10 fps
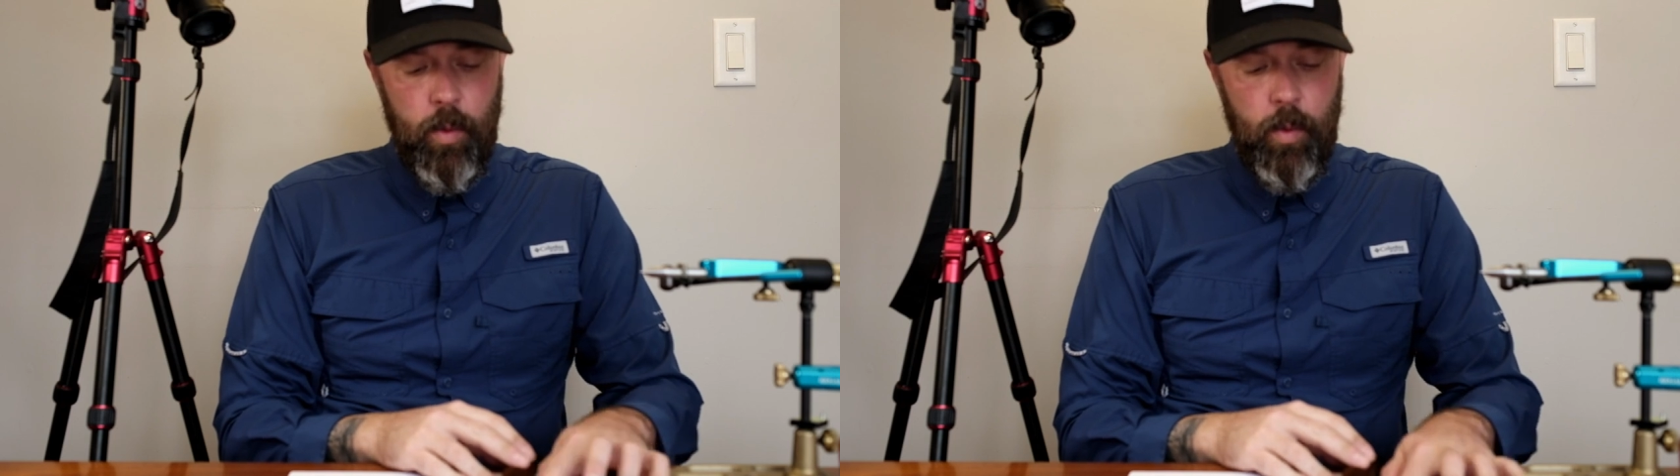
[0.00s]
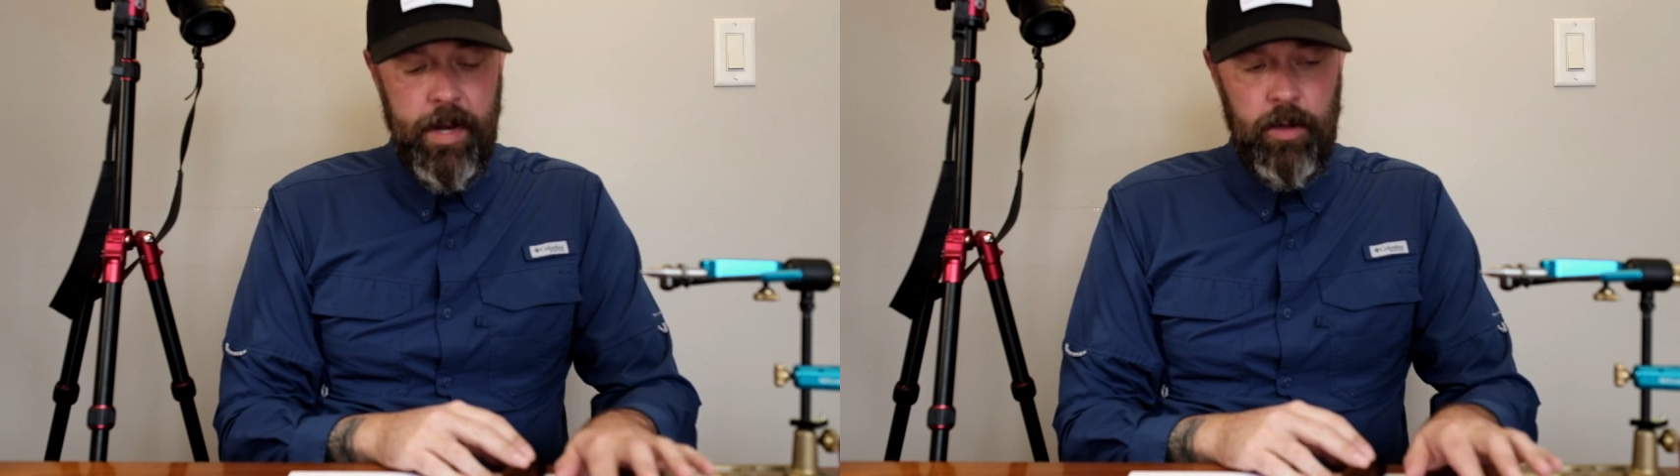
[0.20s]

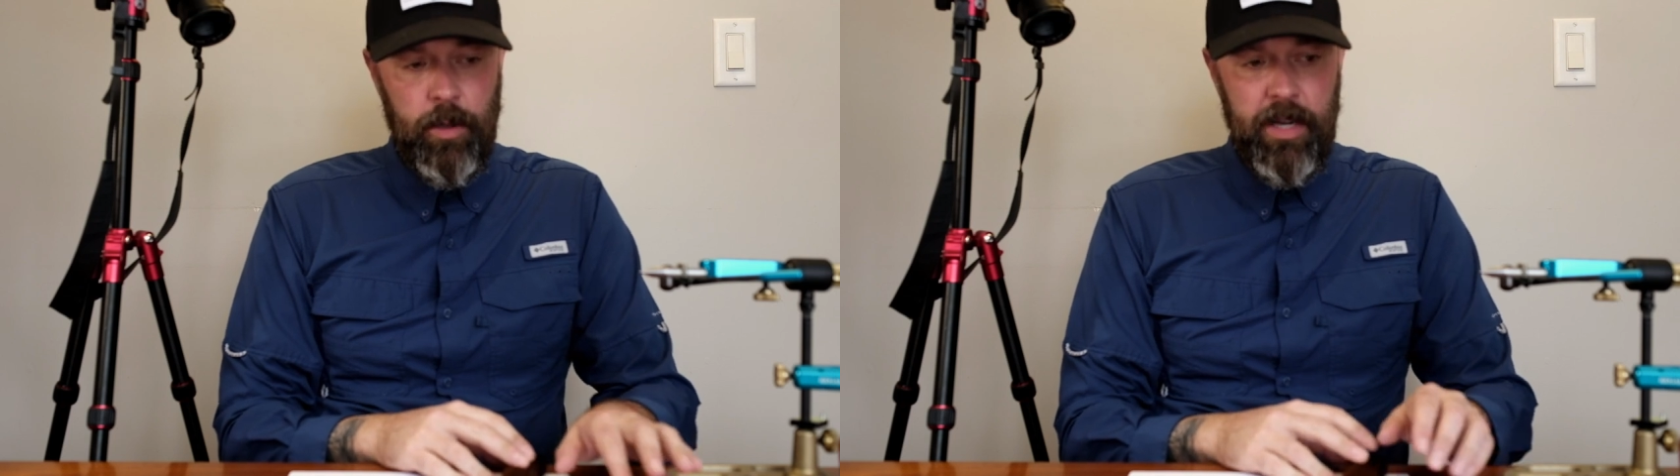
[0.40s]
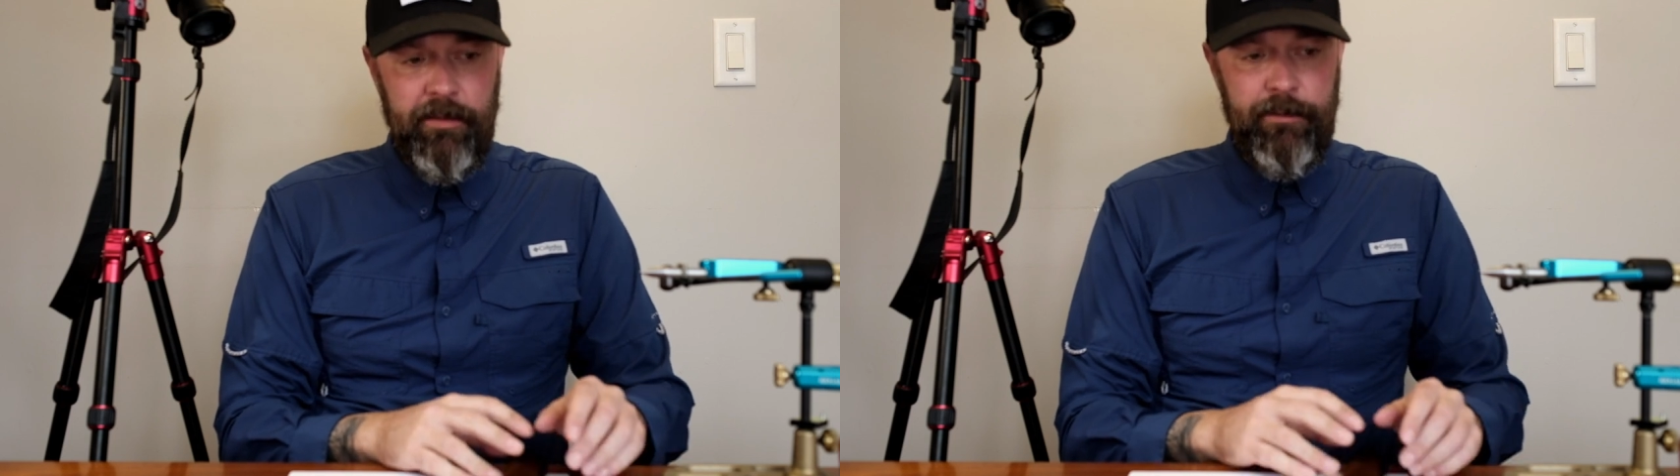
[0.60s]
when you're
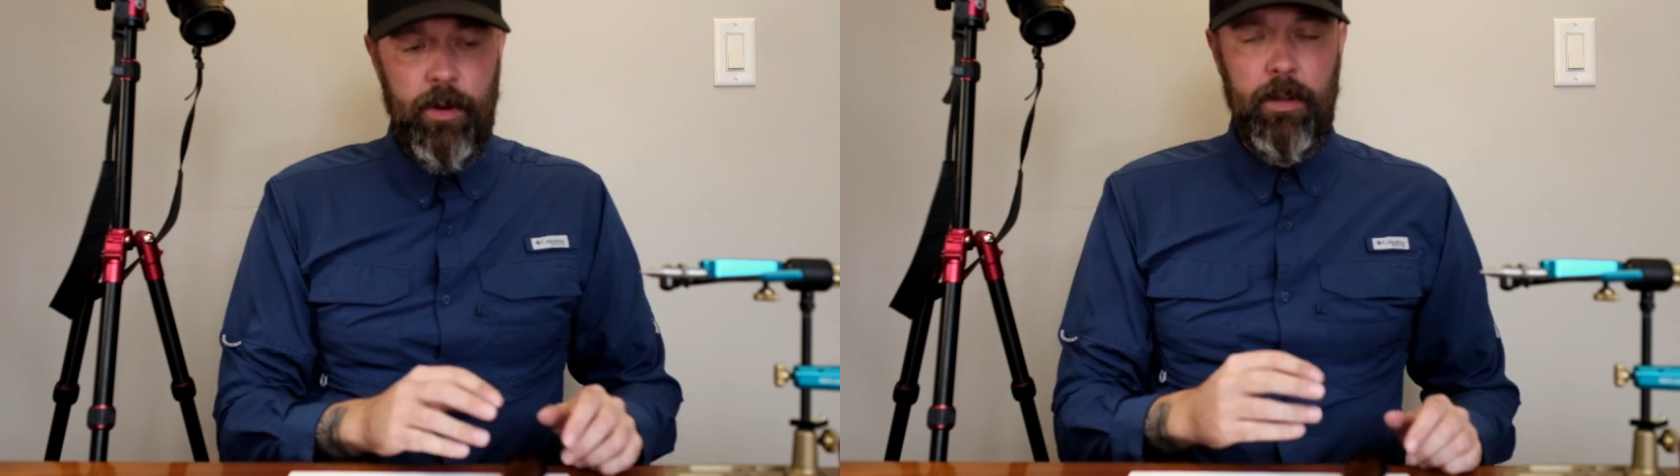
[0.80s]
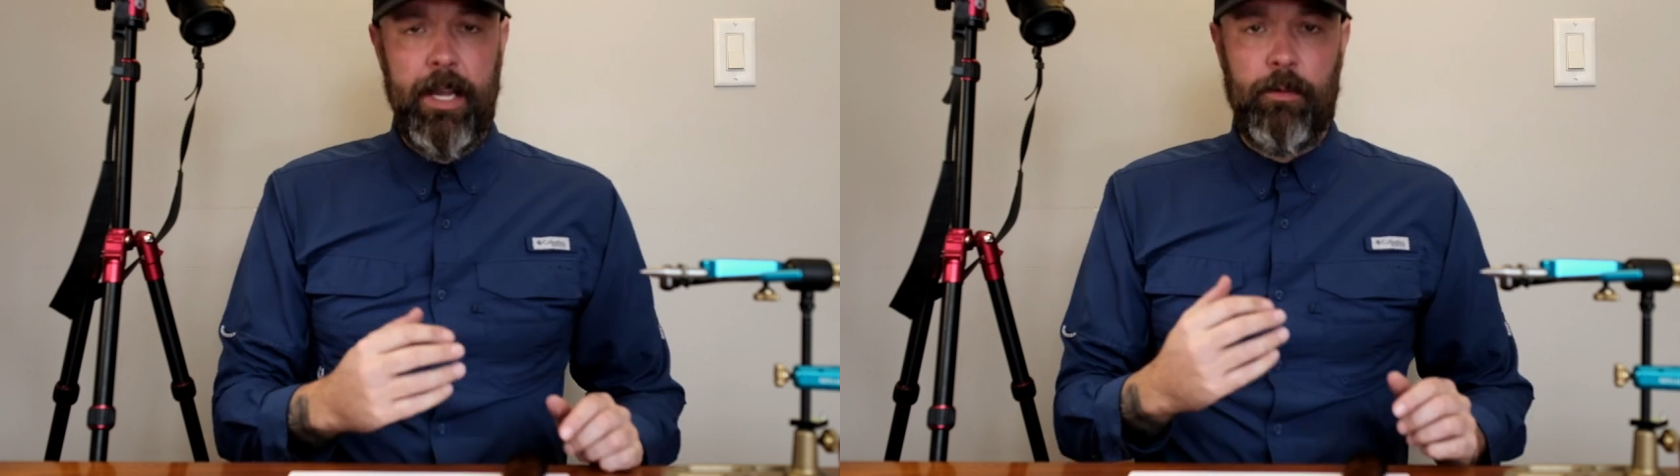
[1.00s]
looking
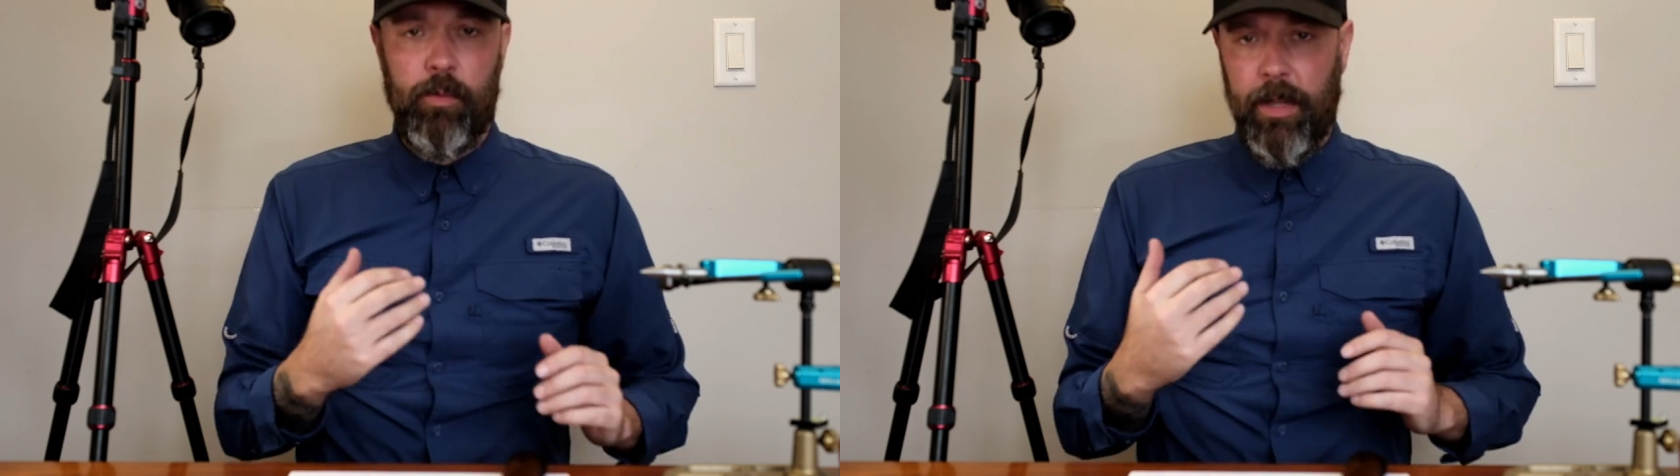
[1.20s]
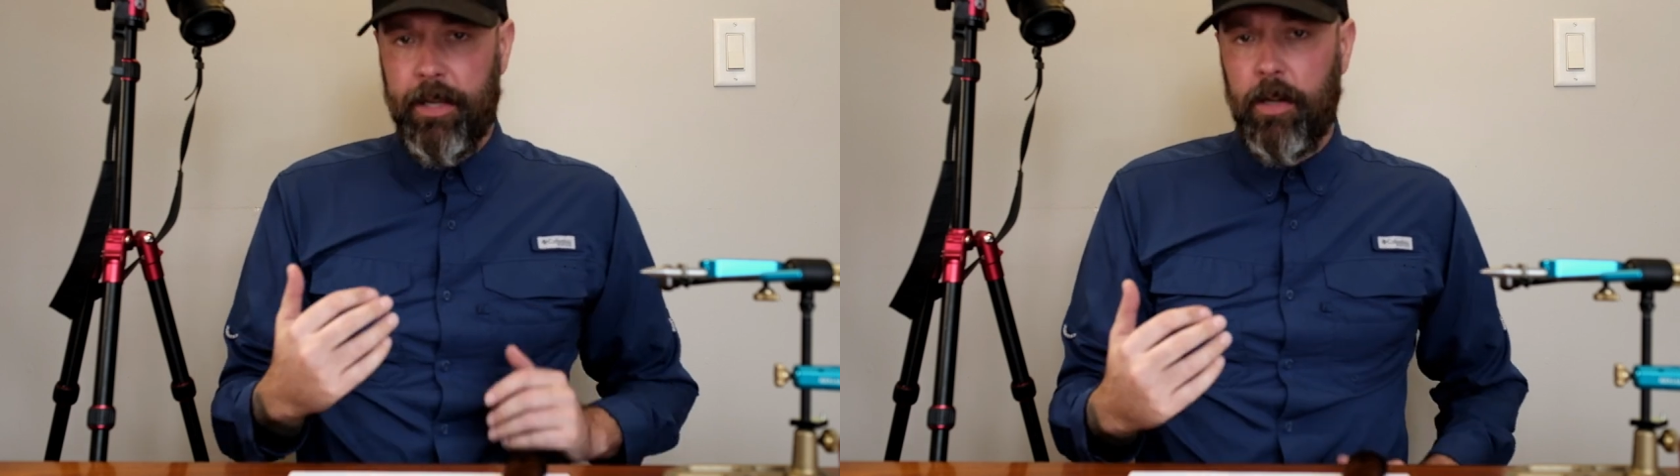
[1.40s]
for like really